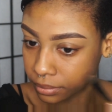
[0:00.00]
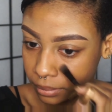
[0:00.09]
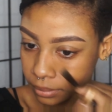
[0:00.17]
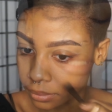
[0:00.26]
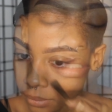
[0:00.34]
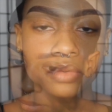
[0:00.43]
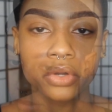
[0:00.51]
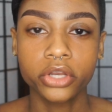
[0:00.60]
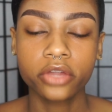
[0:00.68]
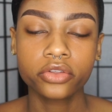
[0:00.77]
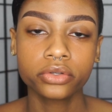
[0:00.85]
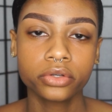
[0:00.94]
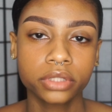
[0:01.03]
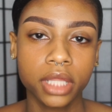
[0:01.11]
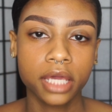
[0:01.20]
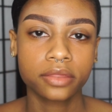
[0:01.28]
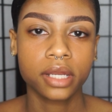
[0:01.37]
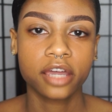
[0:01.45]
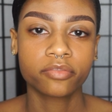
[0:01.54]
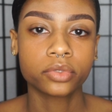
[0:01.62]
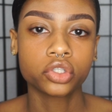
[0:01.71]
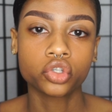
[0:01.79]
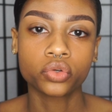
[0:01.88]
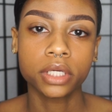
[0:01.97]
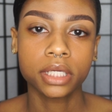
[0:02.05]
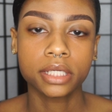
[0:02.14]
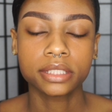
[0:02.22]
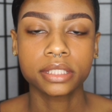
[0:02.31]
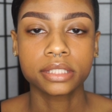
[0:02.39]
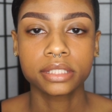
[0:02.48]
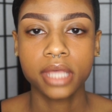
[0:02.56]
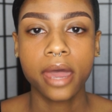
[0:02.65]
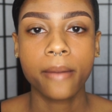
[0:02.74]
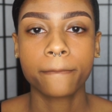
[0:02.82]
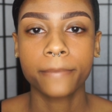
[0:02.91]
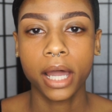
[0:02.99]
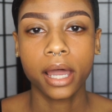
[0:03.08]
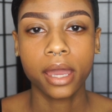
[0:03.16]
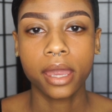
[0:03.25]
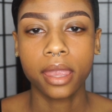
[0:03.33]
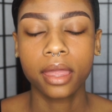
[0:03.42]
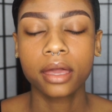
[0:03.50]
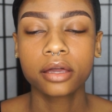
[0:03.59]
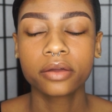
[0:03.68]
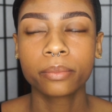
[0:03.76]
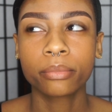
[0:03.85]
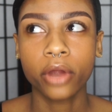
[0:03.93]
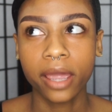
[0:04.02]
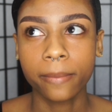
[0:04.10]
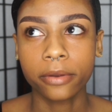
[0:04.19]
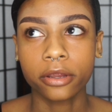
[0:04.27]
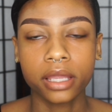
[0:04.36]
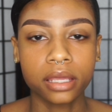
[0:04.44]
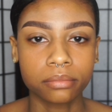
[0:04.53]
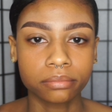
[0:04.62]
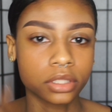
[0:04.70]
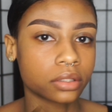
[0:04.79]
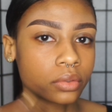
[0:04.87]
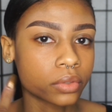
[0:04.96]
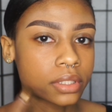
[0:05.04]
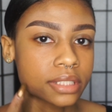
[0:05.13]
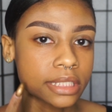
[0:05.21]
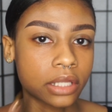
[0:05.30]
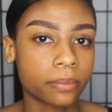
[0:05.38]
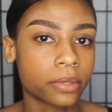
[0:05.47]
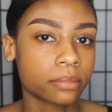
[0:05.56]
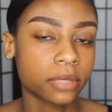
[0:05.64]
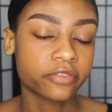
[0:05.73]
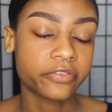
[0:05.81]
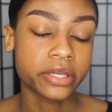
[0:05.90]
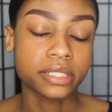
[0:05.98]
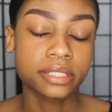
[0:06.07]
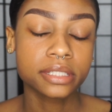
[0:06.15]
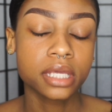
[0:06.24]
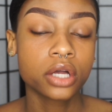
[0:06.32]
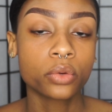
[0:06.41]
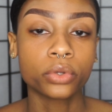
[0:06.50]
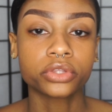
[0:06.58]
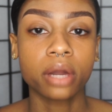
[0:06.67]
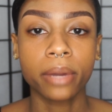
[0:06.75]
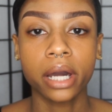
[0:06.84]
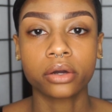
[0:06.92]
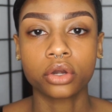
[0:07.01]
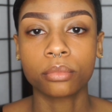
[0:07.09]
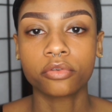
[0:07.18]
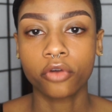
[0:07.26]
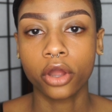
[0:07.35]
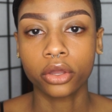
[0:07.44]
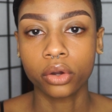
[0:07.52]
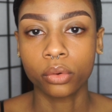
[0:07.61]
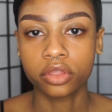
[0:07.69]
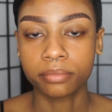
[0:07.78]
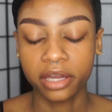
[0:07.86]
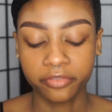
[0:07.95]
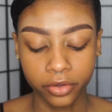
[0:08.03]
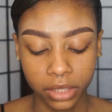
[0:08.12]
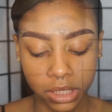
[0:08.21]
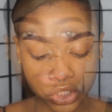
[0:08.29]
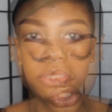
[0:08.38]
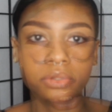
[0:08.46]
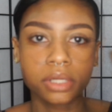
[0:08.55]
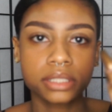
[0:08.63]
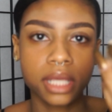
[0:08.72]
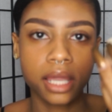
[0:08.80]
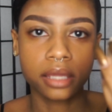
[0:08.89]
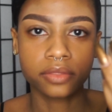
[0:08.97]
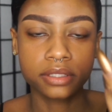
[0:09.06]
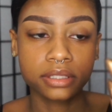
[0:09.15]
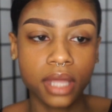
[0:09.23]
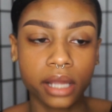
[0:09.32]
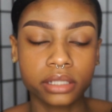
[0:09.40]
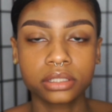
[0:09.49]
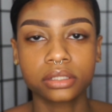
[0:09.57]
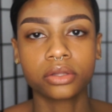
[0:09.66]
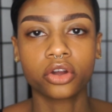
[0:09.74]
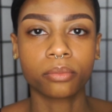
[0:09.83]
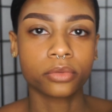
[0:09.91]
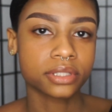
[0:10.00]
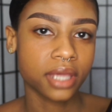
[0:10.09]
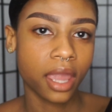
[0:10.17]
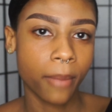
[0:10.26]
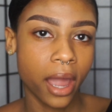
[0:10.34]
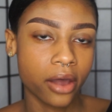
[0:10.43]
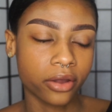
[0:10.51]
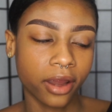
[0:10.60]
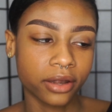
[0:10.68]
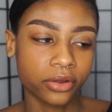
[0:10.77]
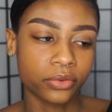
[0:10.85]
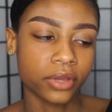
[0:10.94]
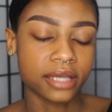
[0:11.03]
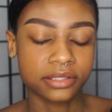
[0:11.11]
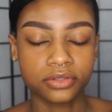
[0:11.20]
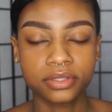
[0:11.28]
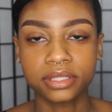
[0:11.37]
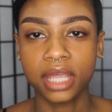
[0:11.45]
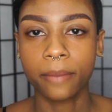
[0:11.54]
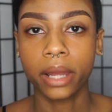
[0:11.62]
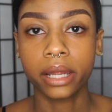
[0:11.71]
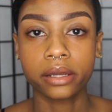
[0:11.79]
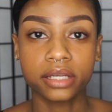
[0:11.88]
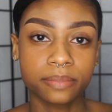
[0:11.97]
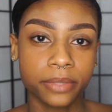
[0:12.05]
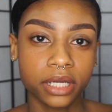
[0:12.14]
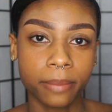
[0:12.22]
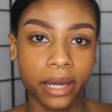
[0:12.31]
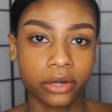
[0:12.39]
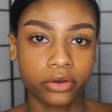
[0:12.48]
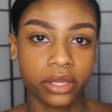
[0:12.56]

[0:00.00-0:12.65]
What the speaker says: Okay, so another new thing that I've been doing is to set my primer and the little concealer I put on my face with a powder before I go on with my foundation. I'm just going to take, this is actually Laura Mercier powder. I know you guys are used to seeing my Airspun powder in